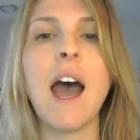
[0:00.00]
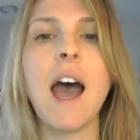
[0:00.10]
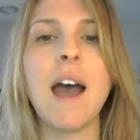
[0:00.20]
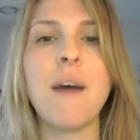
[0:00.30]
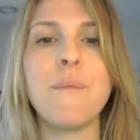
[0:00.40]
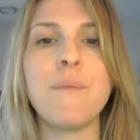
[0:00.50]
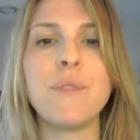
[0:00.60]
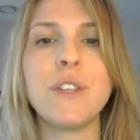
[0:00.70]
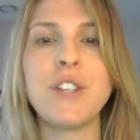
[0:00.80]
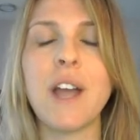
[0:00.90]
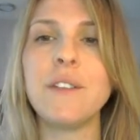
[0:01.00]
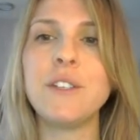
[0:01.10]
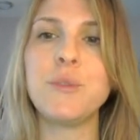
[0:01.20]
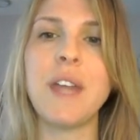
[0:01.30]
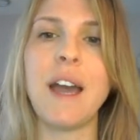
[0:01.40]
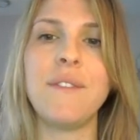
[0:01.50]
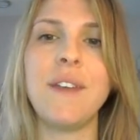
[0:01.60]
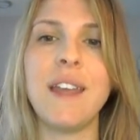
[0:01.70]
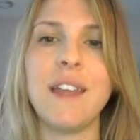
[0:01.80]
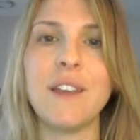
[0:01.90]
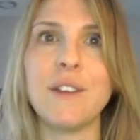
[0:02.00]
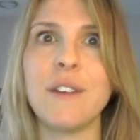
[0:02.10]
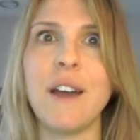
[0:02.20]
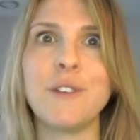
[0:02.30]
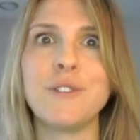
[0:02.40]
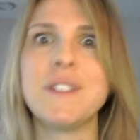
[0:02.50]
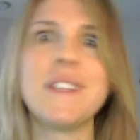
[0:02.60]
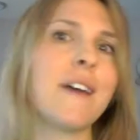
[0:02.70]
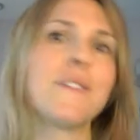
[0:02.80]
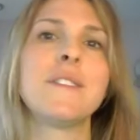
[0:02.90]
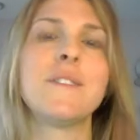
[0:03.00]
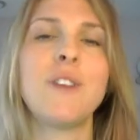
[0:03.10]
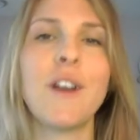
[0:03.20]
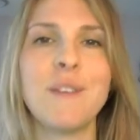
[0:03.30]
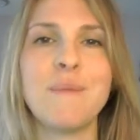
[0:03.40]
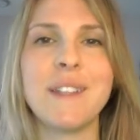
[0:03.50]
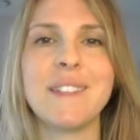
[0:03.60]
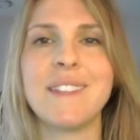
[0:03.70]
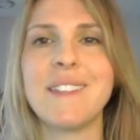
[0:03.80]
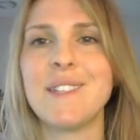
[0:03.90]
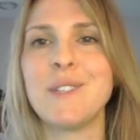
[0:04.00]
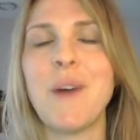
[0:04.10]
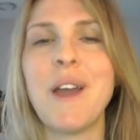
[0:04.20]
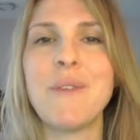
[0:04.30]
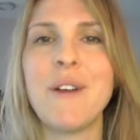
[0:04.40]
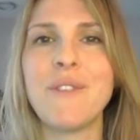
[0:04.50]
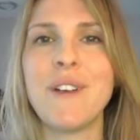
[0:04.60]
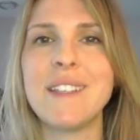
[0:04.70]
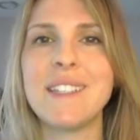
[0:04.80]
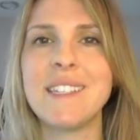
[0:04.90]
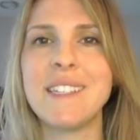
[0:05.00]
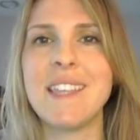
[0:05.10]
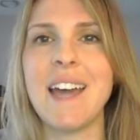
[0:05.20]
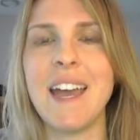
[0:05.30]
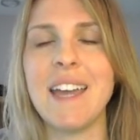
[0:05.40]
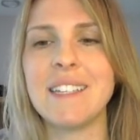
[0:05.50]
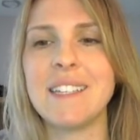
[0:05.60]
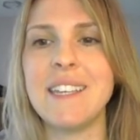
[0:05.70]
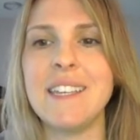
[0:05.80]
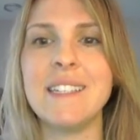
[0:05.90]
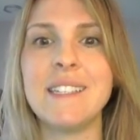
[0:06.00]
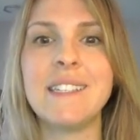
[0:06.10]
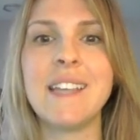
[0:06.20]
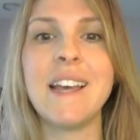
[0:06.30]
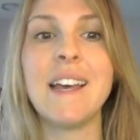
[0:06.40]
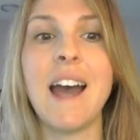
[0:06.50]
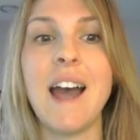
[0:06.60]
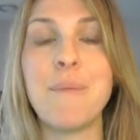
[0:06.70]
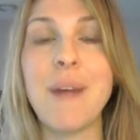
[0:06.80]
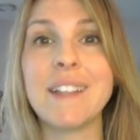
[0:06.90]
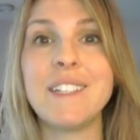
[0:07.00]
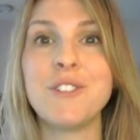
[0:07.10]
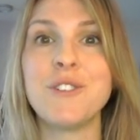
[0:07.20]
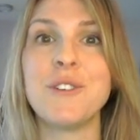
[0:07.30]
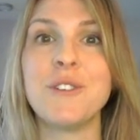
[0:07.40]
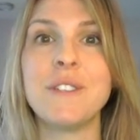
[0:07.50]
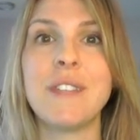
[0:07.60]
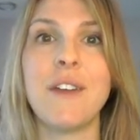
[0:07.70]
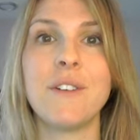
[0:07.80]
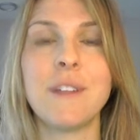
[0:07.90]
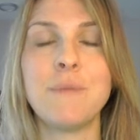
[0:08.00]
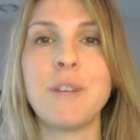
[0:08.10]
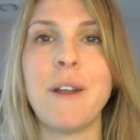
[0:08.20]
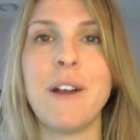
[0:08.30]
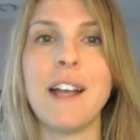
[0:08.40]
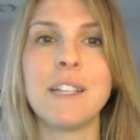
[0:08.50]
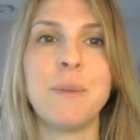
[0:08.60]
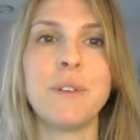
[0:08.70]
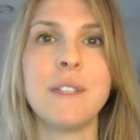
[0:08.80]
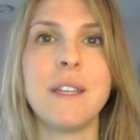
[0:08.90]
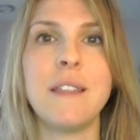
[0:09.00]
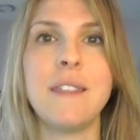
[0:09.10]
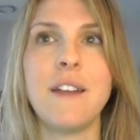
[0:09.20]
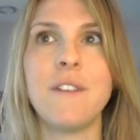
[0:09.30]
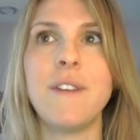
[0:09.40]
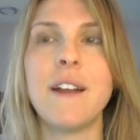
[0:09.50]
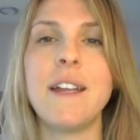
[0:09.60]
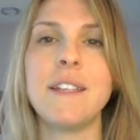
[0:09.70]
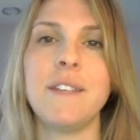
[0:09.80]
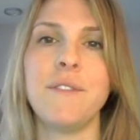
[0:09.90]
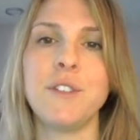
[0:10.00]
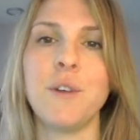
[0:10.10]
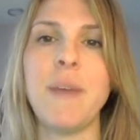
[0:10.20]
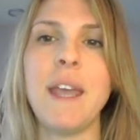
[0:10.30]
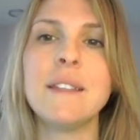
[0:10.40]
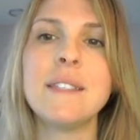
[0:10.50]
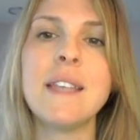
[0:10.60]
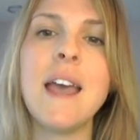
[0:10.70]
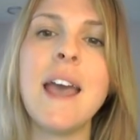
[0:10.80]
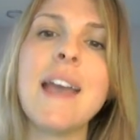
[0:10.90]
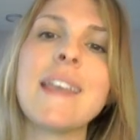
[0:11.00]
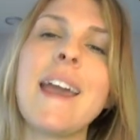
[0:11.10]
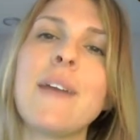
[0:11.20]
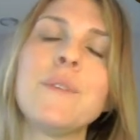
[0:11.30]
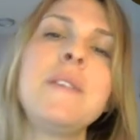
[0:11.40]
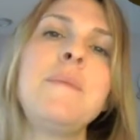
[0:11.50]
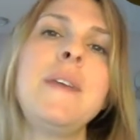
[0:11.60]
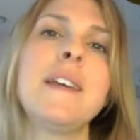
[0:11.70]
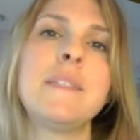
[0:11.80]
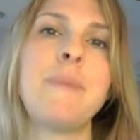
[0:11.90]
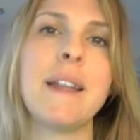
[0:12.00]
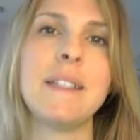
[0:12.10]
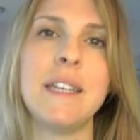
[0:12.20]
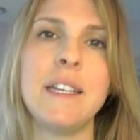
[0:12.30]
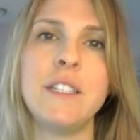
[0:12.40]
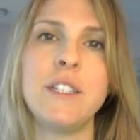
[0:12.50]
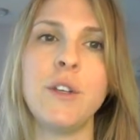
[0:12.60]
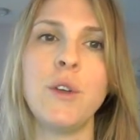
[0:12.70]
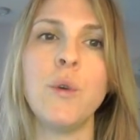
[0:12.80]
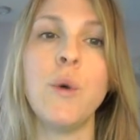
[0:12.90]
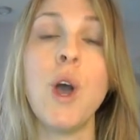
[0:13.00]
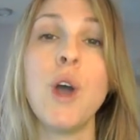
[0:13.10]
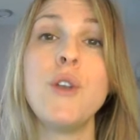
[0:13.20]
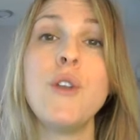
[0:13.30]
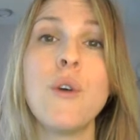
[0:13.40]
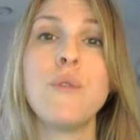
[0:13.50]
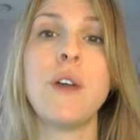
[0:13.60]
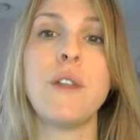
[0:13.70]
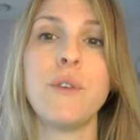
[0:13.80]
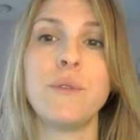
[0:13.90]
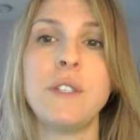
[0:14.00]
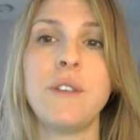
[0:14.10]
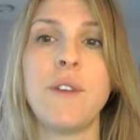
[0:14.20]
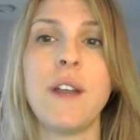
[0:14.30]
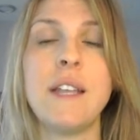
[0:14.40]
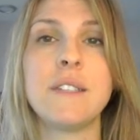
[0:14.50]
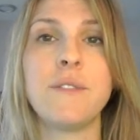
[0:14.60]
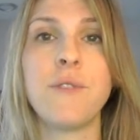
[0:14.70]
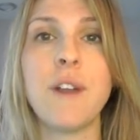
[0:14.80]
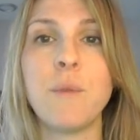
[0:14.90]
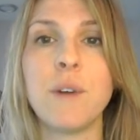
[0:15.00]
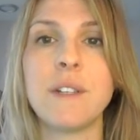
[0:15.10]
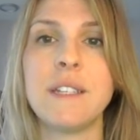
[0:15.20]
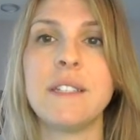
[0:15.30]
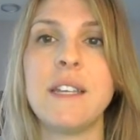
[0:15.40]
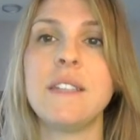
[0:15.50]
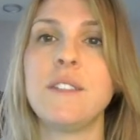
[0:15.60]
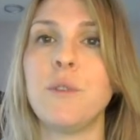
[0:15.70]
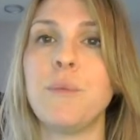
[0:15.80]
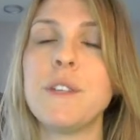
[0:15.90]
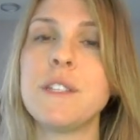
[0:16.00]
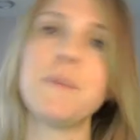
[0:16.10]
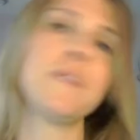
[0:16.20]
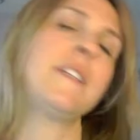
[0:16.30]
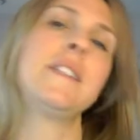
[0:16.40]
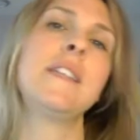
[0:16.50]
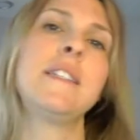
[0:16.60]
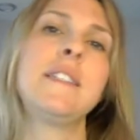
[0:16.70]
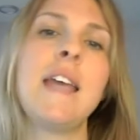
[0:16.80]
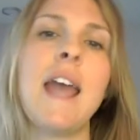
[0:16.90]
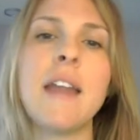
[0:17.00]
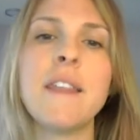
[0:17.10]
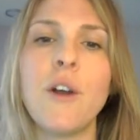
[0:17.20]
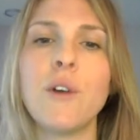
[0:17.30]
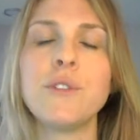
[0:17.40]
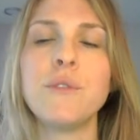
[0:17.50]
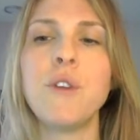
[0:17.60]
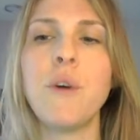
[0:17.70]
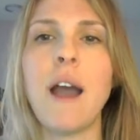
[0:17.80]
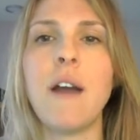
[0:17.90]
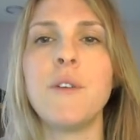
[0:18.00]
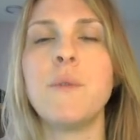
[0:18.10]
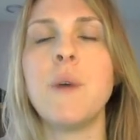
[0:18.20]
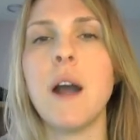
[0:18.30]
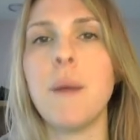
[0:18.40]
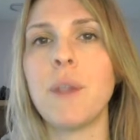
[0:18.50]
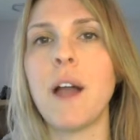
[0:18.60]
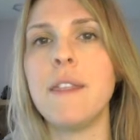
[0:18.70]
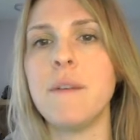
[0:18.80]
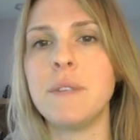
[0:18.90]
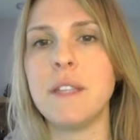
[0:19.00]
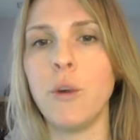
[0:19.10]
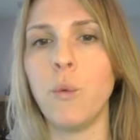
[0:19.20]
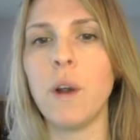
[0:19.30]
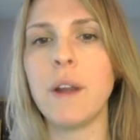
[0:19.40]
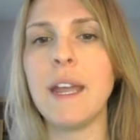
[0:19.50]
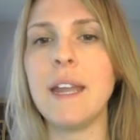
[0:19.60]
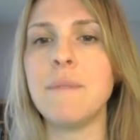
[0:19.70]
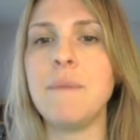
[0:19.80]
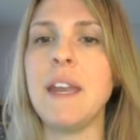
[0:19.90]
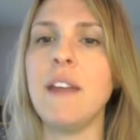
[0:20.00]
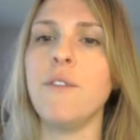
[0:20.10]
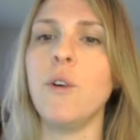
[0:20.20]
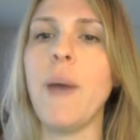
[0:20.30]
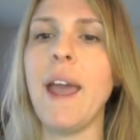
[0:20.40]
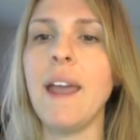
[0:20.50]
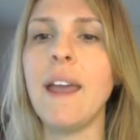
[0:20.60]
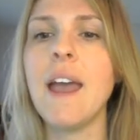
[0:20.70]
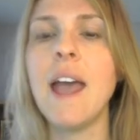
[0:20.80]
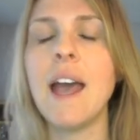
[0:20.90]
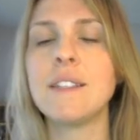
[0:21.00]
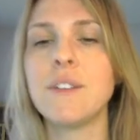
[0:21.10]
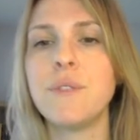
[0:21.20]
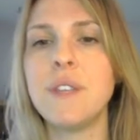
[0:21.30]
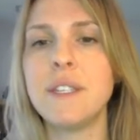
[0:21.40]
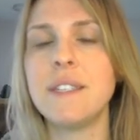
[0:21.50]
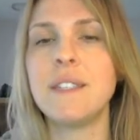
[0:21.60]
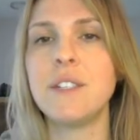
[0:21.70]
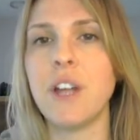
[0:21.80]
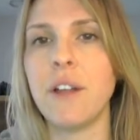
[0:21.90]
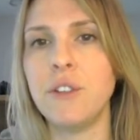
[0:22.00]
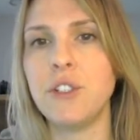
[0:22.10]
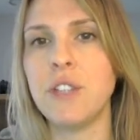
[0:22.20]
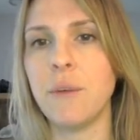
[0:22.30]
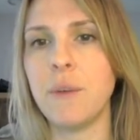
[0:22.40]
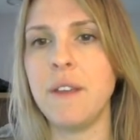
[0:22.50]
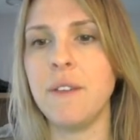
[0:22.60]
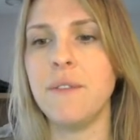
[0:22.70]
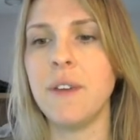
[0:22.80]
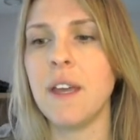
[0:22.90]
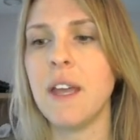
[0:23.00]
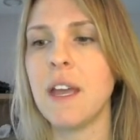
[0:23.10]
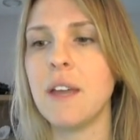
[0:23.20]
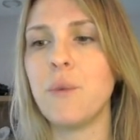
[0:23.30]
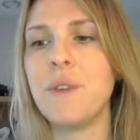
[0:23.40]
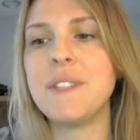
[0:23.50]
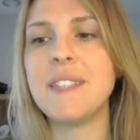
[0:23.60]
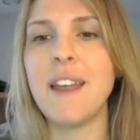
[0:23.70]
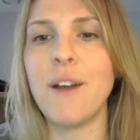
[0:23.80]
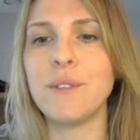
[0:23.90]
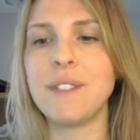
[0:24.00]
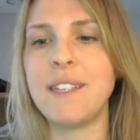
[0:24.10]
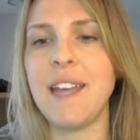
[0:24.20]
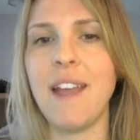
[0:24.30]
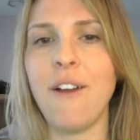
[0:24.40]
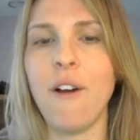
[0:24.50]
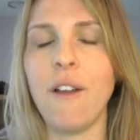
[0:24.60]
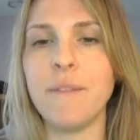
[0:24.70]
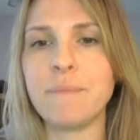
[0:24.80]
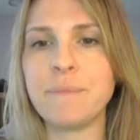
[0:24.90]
The challenge with having hundreds and thousands of documents, and this is why I referenced that these practitioners that are subject matter experts in their various different domains can't really be expected to know that those different frameworks exist or principles exist, and then also know how to apply them to their work in a meaningful way. And so this is the challenge that we've set out to take on.